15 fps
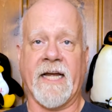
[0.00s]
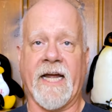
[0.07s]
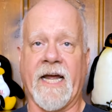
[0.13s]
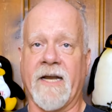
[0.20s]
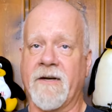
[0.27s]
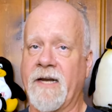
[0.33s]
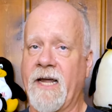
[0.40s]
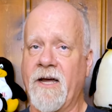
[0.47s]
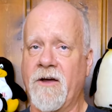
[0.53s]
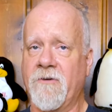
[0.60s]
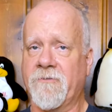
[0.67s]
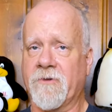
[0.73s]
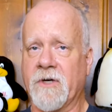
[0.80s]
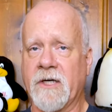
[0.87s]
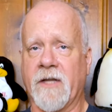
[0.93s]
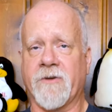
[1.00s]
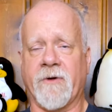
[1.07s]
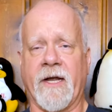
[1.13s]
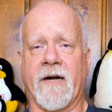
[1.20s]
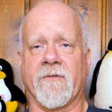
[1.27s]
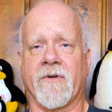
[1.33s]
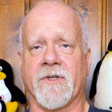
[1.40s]
And now for another
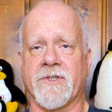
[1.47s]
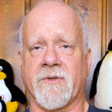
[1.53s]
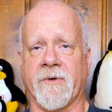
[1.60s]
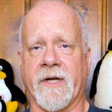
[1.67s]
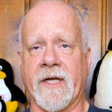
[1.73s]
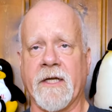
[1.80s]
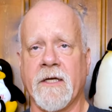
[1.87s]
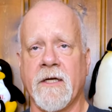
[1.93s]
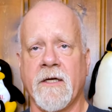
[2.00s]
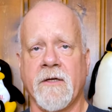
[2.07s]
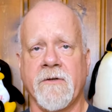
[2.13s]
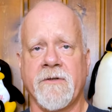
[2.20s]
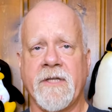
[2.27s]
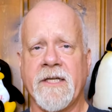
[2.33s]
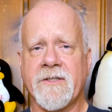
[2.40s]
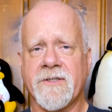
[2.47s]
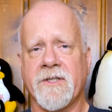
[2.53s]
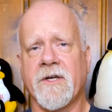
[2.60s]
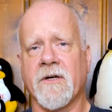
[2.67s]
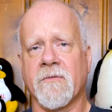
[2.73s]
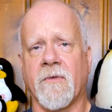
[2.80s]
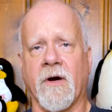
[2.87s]
anniversary. This
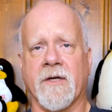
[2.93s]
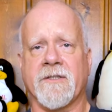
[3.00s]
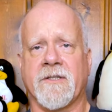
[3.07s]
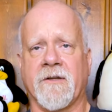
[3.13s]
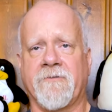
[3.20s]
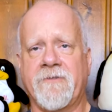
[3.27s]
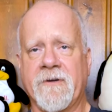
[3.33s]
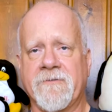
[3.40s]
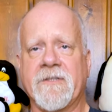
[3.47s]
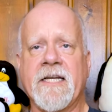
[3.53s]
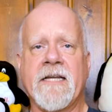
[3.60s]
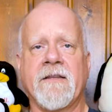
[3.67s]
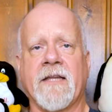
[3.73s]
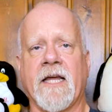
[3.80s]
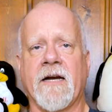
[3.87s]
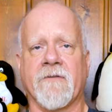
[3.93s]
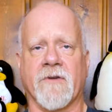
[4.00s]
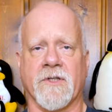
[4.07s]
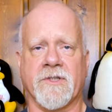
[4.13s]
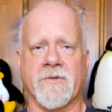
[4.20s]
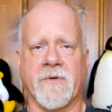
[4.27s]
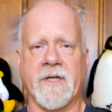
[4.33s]
year marks the 15th
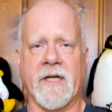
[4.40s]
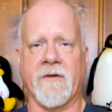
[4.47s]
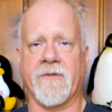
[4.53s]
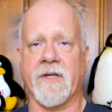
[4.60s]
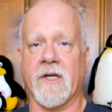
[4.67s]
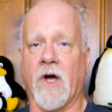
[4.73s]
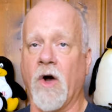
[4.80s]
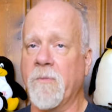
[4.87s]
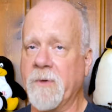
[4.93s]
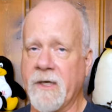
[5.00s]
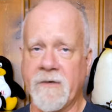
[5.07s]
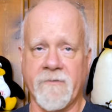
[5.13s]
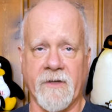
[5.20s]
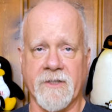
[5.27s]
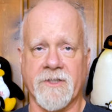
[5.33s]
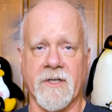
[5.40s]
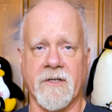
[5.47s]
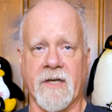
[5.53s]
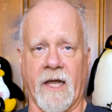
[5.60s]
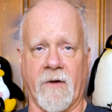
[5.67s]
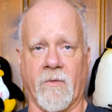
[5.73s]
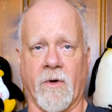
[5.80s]
anniversary of the Open
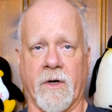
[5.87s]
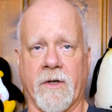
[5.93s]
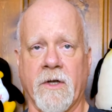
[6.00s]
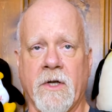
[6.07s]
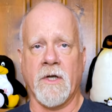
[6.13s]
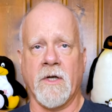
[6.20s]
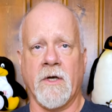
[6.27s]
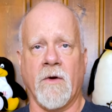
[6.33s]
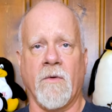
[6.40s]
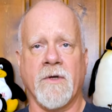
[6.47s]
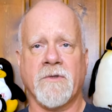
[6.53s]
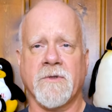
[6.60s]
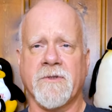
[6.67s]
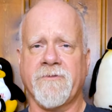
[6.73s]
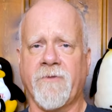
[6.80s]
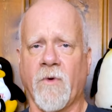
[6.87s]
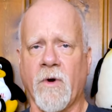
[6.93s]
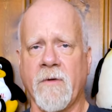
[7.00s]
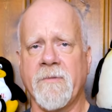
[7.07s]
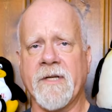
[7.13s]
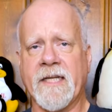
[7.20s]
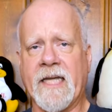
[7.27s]
Invention Network, which was
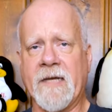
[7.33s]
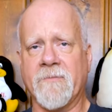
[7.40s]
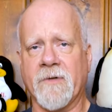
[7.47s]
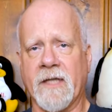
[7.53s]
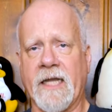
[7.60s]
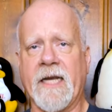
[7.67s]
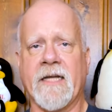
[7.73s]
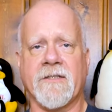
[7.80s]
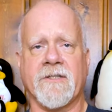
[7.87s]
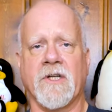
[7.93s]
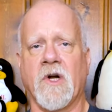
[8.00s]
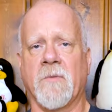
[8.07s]
formed to keep Linux and